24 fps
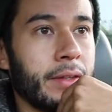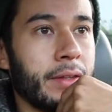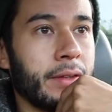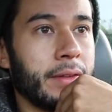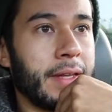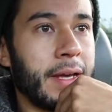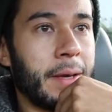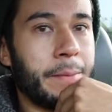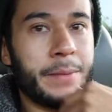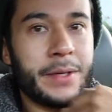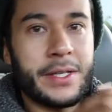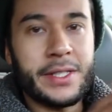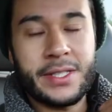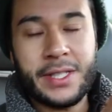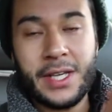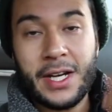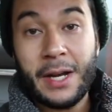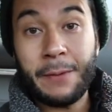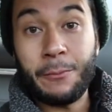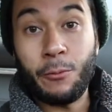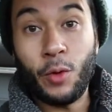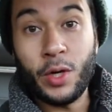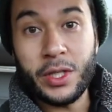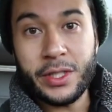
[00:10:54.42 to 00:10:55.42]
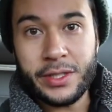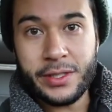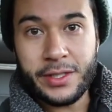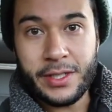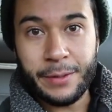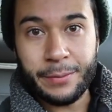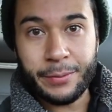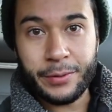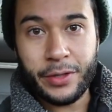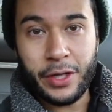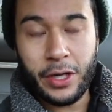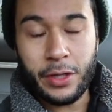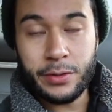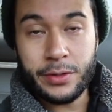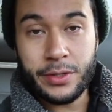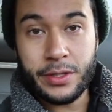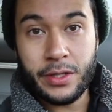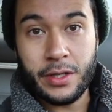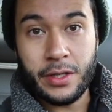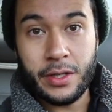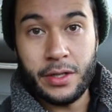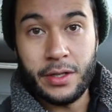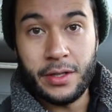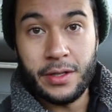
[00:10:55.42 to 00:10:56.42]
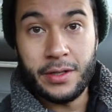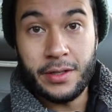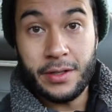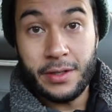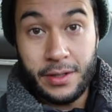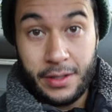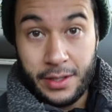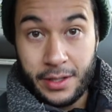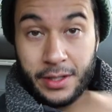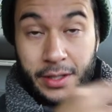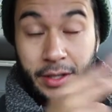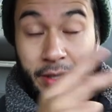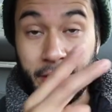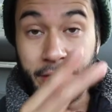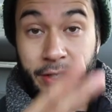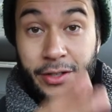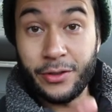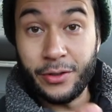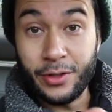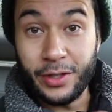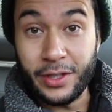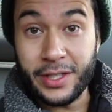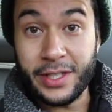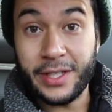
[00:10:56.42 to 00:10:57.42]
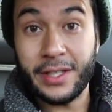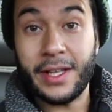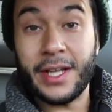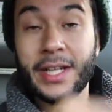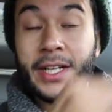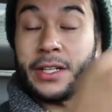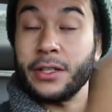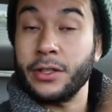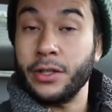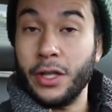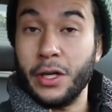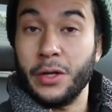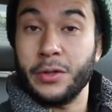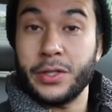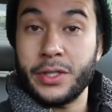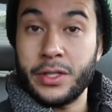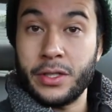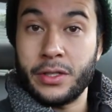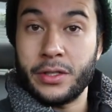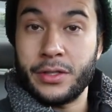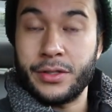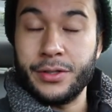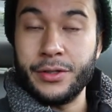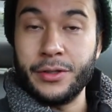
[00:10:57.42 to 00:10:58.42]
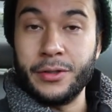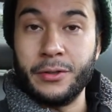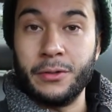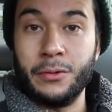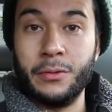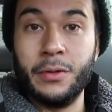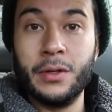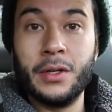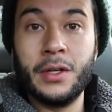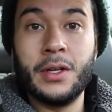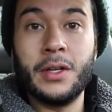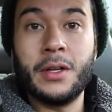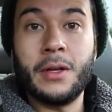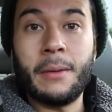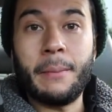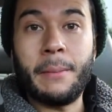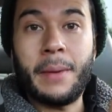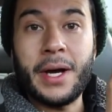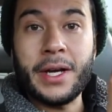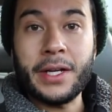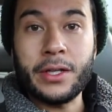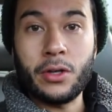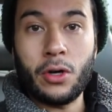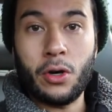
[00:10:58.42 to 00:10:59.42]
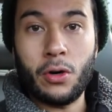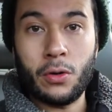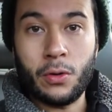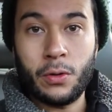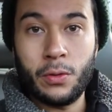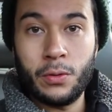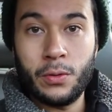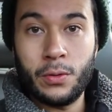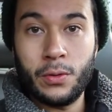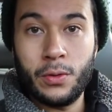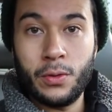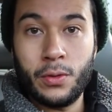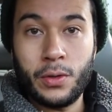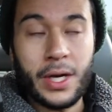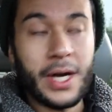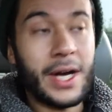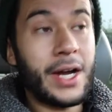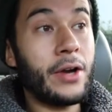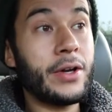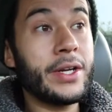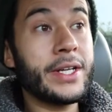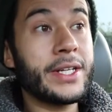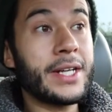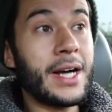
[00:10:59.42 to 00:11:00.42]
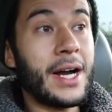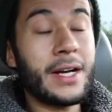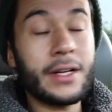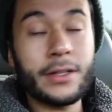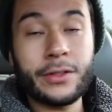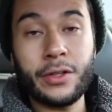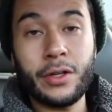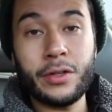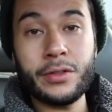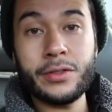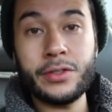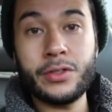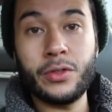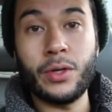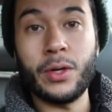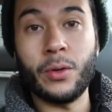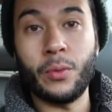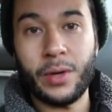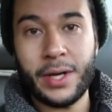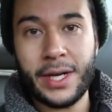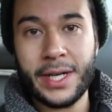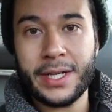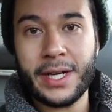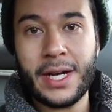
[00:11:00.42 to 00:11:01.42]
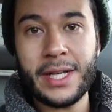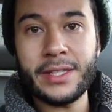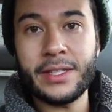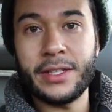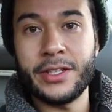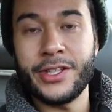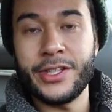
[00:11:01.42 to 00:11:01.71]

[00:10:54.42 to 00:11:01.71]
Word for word: That means that I'm one step closer, literally like closer to my goal. I already got close to it when I got to